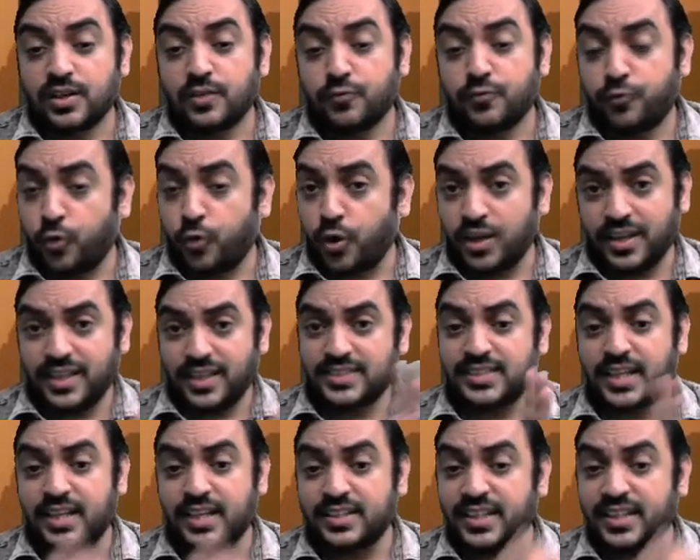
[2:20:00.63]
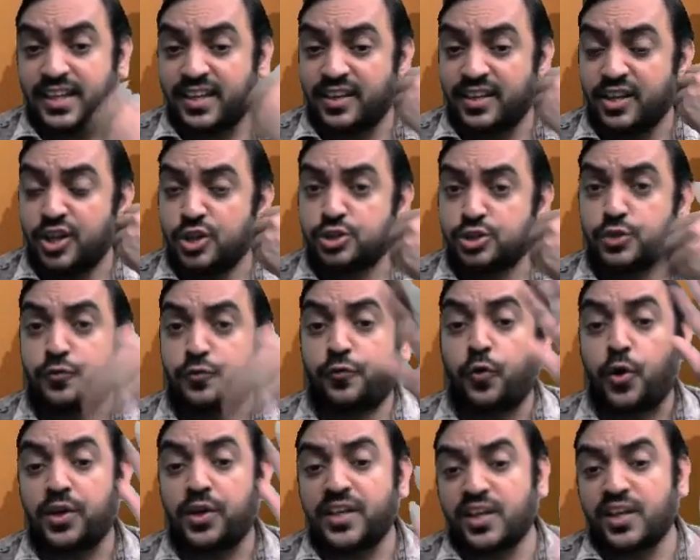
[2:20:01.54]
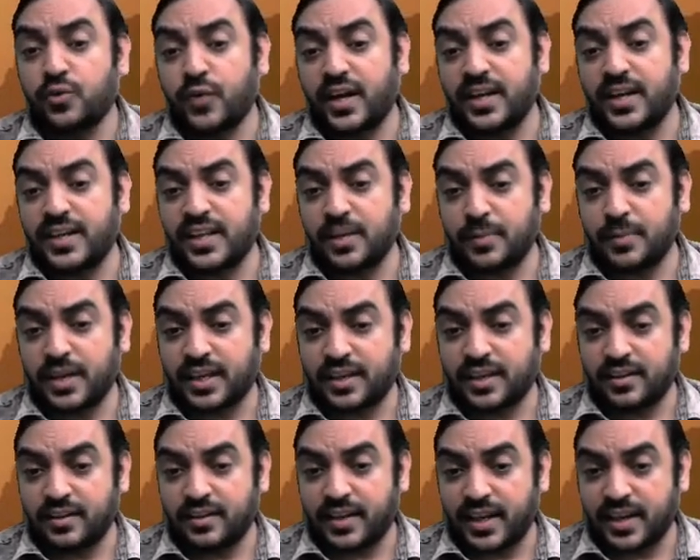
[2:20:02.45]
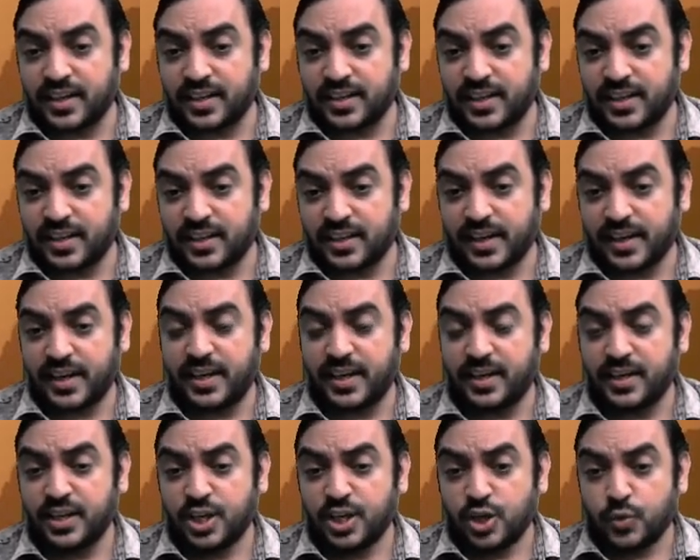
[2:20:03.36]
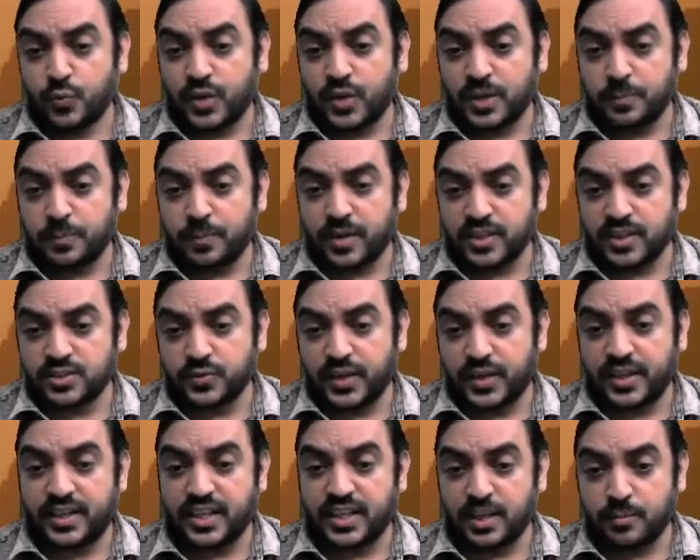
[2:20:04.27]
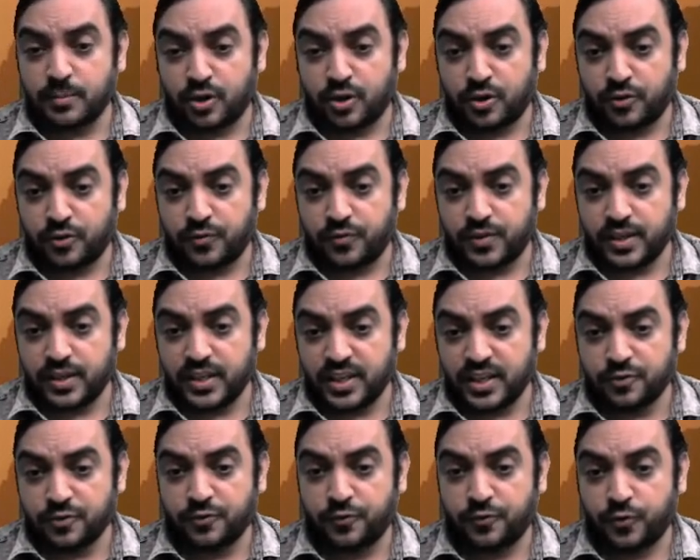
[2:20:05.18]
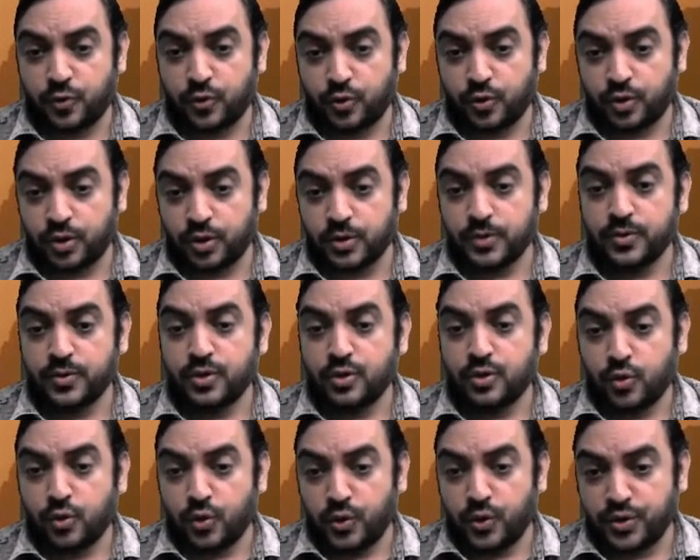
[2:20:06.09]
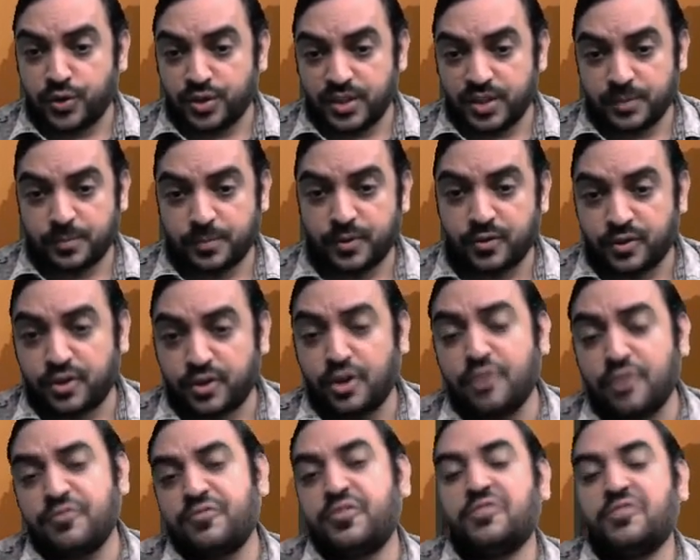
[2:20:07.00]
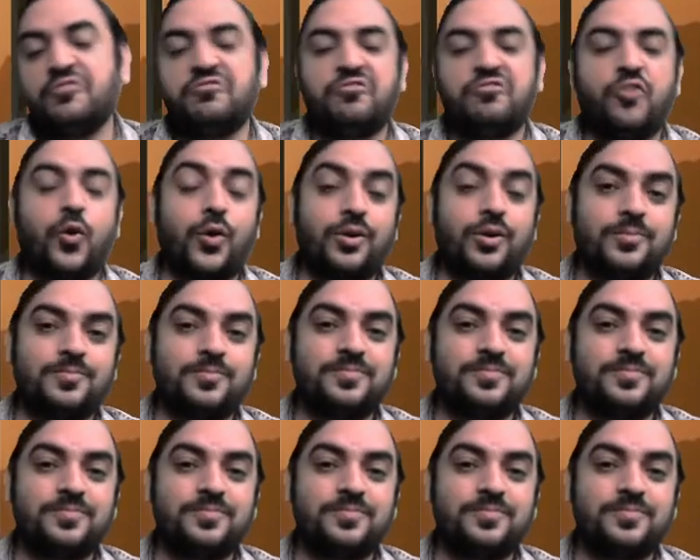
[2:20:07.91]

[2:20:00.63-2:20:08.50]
4 years are there. So 4 year YTM I can directly write 1 plus YTM of year 4 all to the power of 4.